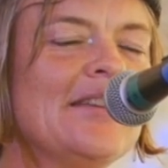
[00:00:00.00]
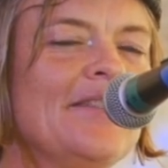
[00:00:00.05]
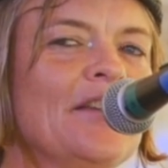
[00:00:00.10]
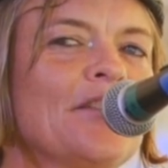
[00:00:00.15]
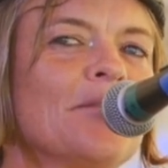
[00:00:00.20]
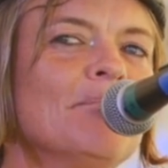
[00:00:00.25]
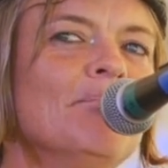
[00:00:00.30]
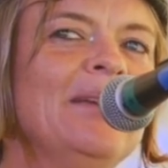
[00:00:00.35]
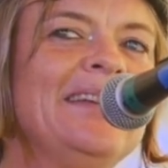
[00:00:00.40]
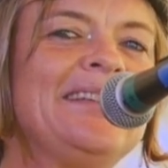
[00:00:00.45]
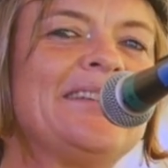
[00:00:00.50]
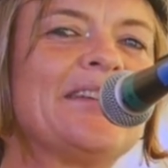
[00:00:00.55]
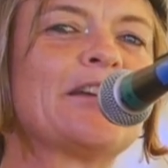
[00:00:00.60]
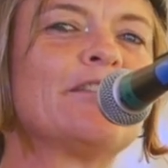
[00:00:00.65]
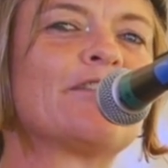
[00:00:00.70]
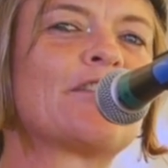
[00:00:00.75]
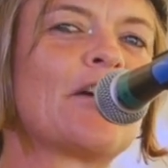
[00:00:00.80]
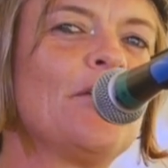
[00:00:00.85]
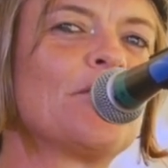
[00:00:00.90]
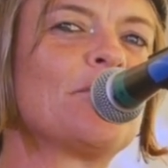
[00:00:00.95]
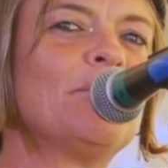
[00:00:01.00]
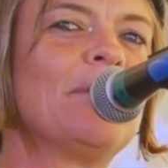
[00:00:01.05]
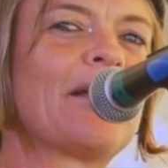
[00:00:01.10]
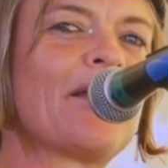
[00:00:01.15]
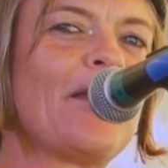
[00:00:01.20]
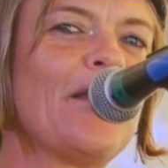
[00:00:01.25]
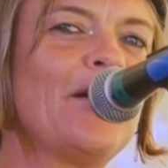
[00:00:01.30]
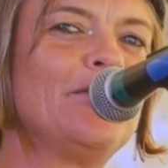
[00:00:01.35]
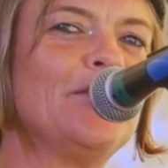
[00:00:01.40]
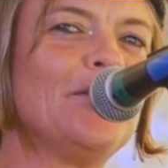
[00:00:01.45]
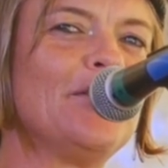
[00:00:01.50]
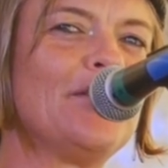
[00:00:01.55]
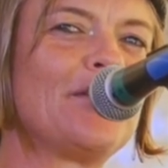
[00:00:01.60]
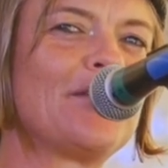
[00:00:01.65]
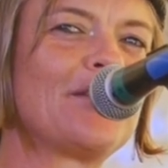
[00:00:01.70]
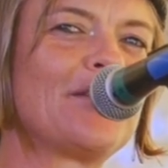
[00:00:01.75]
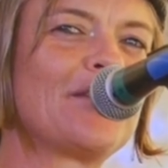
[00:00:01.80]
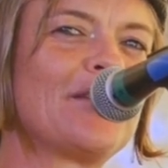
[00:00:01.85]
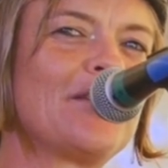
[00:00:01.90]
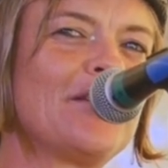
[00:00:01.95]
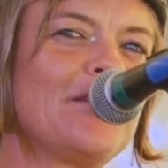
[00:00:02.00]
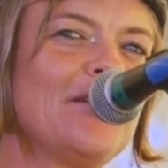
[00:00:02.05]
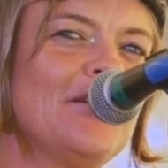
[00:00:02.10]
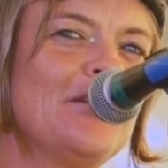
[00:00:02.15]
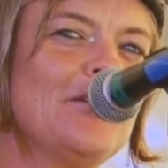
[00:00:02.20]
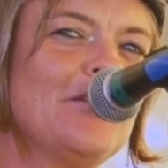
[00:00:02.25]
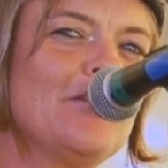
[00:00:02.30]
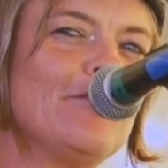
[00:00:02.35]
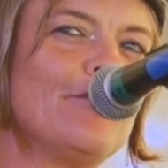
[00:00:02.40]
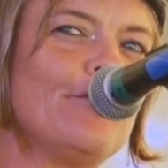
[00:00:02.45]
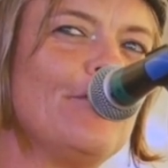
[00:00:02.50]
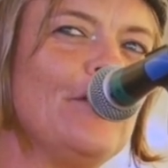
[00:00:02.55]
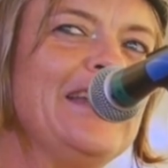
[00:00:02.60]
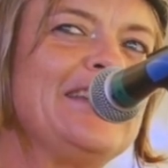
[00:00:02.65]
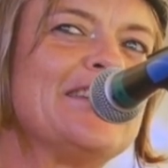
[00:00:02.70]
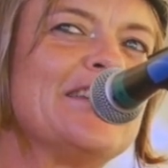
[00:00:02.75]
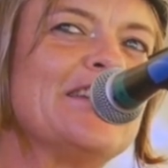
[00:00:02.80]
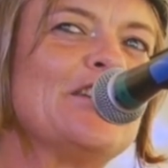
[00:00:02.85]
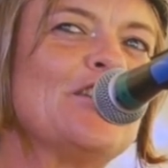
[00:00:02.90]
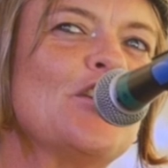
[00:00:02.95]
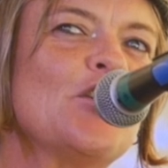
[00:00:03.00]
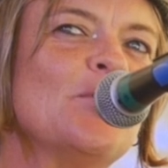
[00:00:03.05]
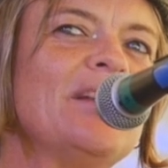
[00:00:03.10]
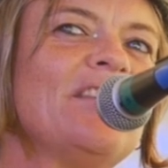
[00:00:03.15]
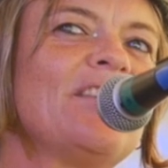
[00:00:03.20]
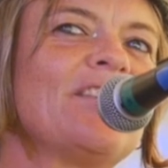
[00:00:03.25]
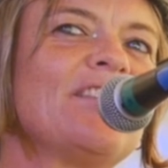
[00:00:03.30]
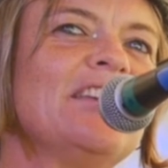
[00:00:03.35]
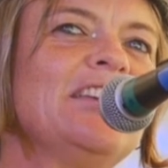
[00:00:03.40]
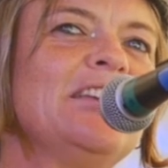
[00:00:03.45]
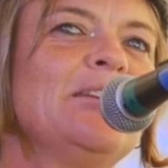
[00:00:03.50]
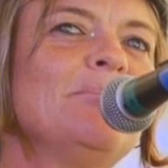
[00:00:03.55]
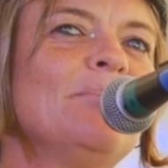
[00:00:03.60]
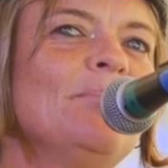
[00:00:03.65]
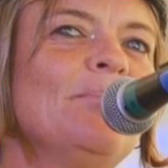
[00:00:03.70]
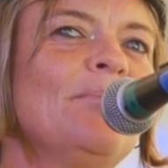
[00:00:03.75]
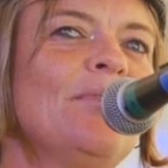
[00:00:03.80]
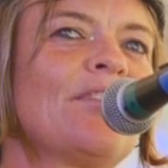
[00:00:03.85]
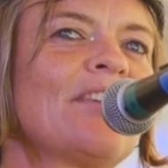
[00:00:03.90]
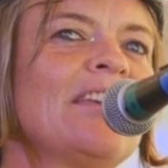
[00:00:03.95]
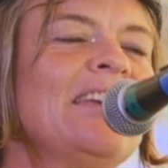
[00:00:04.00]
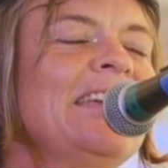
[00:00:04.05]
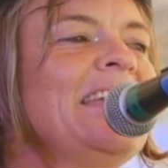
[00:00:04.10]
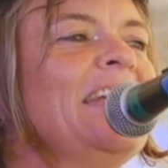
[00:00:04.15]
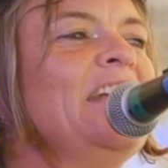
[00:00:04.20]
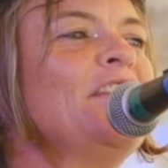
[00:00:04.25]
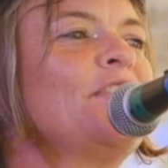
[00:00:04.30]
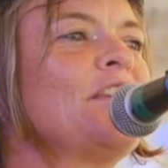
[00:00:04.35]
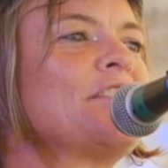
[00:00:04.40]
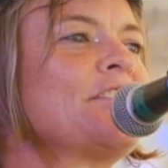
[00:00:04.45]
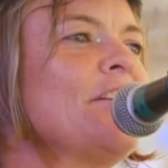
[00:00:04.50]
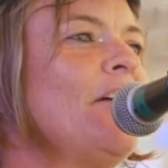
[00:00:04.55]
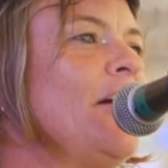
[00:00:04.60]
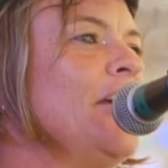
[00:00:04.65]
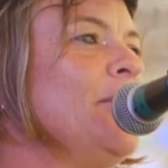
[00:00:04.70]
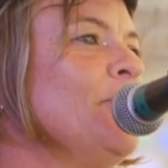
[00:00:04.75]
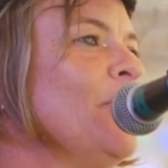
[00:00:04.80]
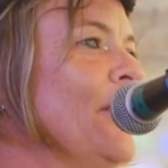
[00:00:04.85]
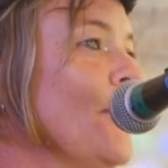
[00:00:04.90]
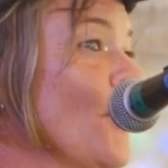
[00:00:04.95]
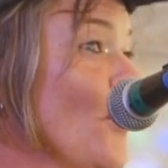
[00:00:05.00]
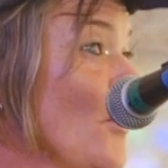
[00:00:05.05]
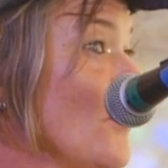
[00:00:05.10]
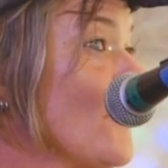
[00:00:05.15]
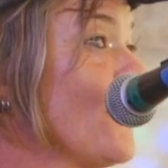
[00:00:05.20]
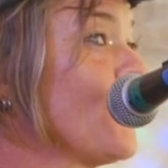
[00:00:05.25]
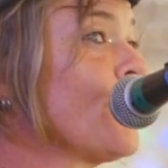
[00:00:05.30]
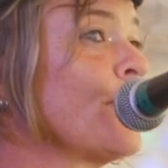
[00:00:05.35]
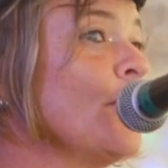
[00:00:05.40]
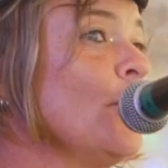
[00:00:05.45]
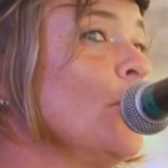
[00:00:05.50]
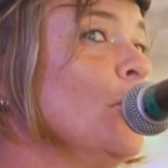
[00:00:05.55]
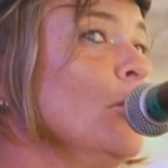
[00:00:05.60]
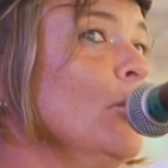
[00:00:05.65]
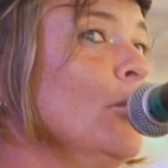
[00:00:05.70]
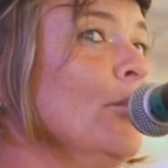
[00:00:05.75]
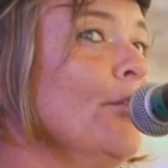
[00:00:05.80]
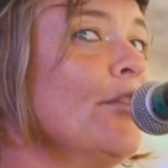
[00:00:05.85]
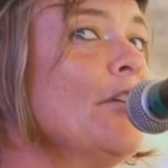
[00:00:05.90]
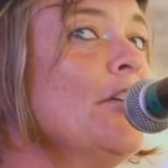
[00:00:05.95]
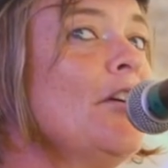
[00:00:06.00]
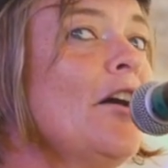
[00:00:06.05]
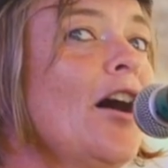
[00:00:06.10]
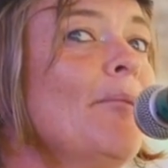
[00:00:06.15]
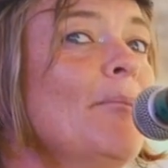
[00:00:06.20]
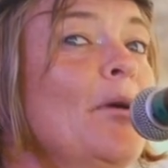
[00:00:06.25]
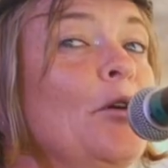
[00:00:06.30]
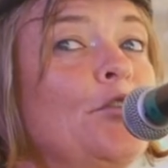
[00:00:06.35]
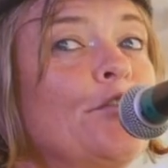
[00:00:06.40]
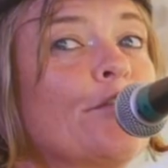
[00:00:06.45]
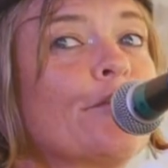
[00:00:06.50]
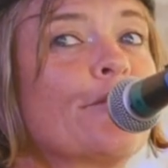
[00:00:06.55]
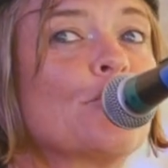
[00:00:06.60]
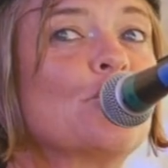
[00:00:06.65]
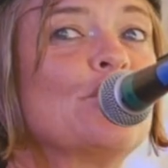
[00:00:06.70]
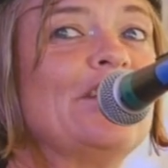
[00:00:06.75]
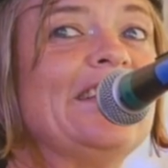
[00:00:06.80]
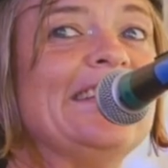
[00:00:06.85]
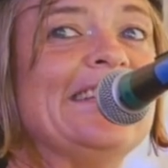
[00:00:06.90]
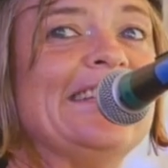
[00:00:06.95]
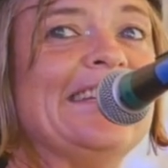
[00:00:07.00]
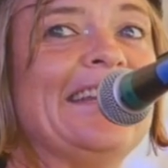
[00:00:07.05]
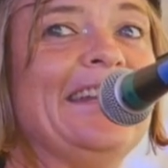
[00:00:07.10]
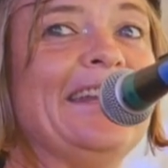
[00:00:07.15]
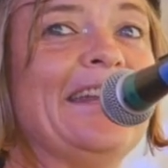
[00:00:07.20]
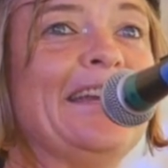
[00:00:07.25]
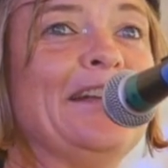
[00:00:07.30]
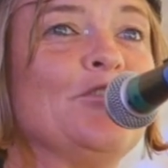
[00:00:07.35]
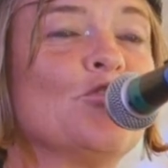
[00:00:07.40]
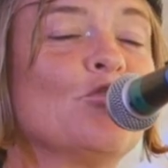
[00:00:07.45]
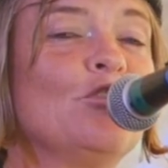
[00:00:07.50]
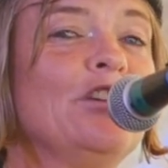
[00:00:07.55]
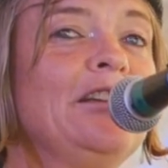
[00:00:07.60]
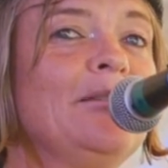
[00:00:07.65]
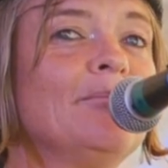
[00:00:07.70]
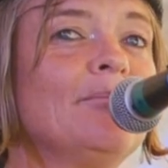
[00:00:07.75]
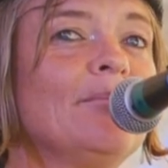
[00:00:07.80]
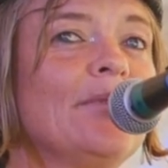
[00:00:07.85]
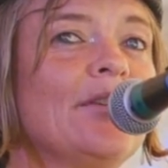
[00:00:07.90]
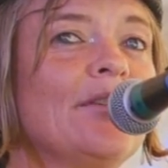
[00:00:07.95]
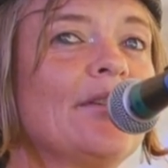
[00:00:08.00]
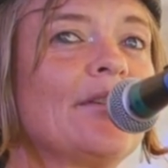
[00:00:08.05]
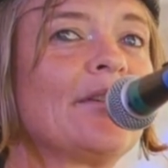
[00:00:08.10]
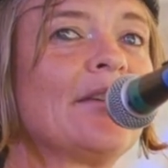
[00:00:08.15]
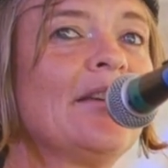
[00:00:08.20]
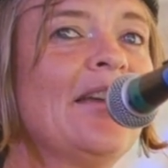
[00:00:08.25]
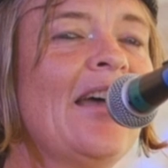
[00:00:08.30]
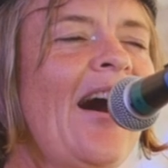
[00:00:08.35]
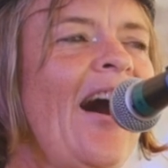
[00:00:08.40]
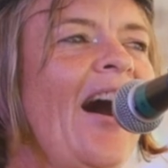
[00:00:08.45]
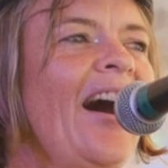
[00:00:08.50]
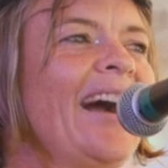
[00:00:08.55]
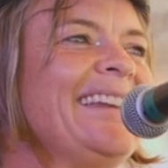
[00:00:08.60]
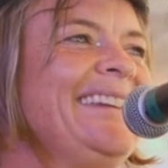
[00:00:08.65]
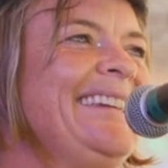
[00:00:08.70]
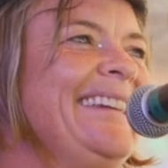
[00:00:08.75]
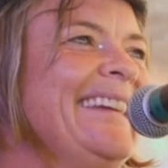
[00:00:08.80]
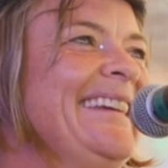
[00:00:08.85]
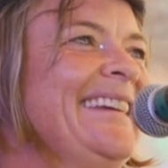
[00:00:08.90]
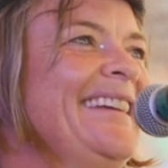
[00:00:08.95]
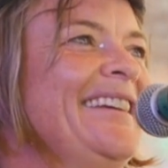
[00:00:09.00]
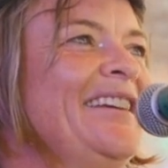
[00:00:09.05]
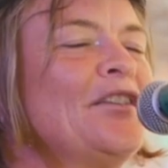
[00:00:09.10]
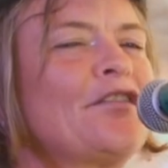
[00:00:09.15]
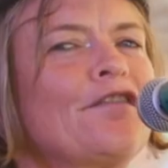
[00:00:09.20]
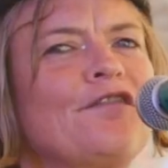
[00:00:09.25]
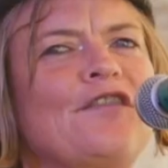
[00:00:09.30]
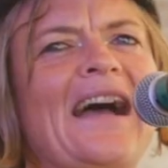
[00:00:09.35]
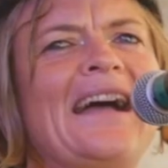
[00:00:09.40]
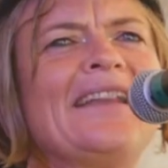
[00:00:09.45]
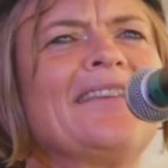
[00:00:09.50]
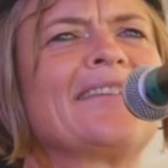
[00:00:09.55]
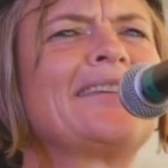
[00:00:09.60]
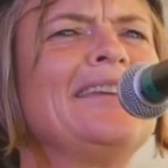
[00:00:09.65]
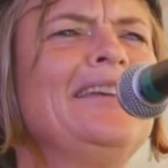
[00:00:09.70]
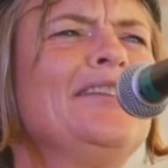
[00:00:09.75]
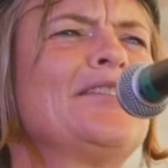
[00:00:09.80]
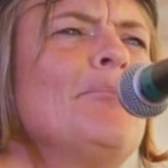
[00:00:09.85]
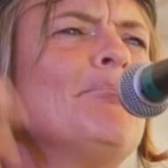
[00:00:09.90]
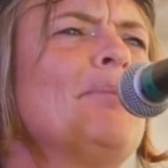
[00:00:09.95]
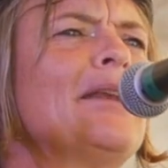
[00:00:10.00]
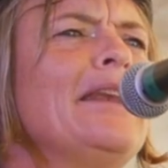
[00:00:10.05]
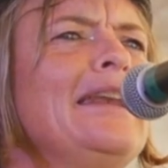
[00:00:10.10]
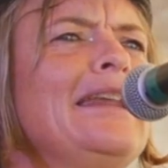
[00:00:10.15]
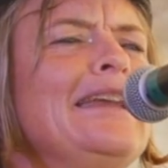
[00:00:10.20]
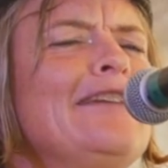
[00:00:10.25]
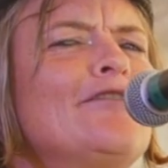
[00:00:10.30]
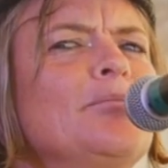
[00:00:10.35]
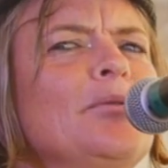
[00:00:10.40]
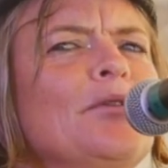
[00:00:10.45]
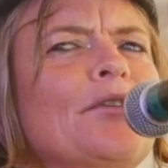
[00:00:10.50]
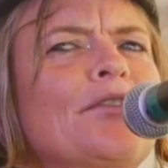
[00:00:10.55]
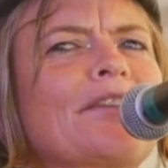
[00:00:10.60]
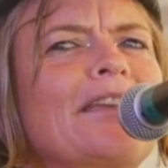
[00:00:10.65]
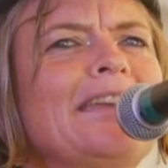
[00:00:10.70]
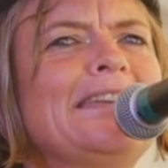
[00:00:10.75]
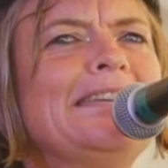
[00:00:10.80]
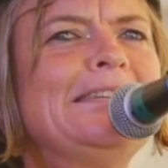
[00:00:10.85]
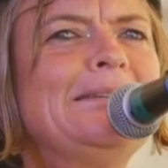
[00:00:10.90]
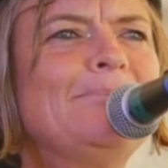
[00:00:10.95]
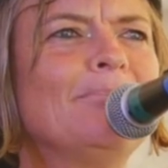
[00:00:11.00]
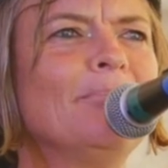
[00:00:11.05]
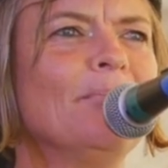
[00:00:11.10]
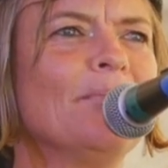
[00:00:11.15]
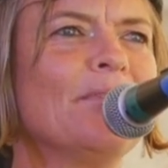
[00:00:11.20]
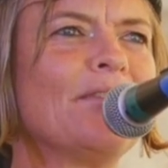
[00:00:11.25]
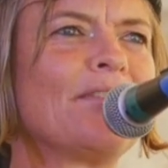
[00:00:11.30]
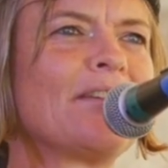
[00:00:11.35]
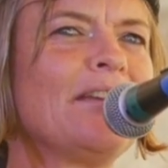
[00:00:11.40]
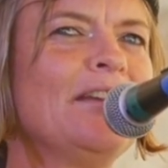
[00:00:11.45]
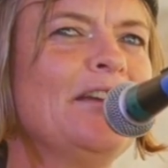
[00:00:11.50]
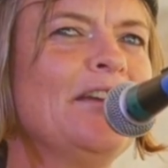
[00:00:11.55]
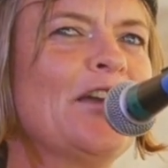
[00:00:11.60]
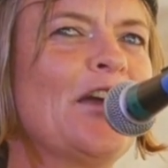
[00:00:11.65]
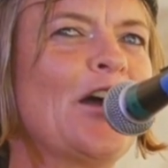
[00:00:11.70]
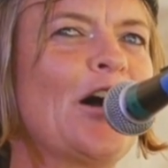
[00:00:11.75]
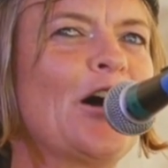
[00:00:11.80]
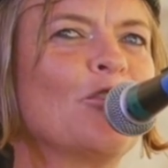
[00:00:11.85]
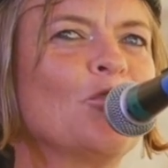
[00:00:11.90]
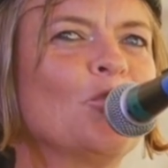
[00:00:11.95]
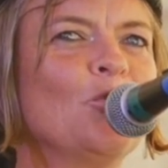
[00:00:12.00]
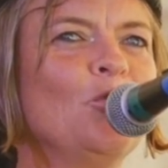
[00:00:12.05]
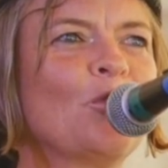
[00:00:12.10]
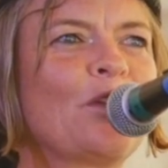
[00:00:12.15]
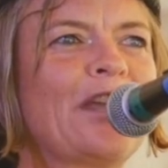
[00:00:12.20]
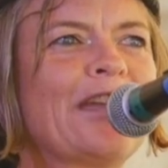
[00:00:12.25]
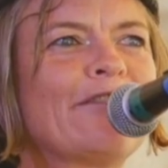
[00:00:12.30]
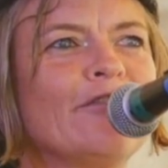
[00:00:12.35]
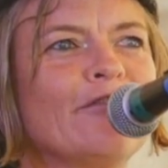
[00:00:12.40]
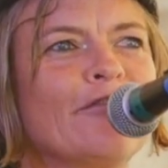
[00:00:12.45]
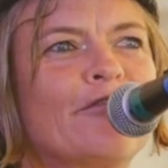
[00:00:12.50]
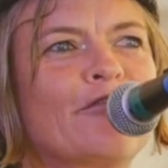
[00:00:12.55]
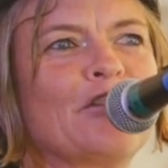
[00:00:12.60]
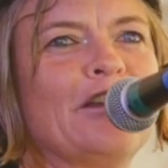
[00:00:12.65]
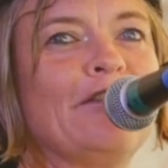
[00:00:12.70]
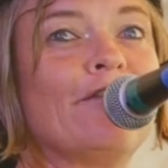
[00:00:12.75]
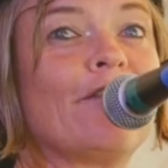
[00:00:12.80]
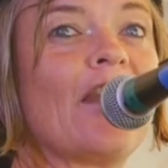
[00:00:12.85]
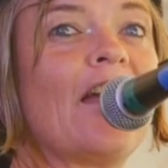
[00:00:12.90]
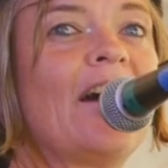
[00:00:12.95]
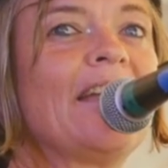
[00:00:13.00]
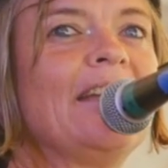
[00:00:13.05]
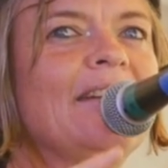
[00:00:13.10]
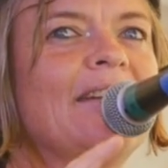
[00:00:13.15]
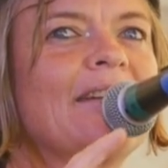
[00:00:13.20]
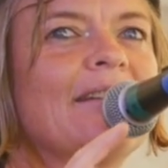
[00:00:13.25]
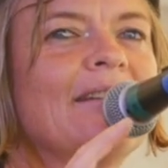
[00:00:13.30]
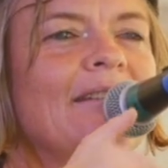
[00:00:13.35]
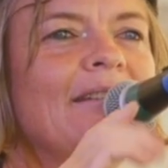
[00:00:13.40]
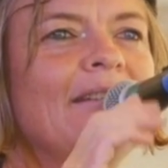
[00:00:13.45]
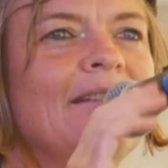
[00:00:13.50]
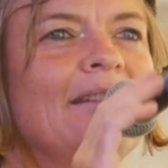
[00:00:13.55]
This meeting of cosmic lovers, fleeting though it seems, is the time when earth souls are most free in their dreams. Ideas, fancies, unbelievable schemes are all given free flight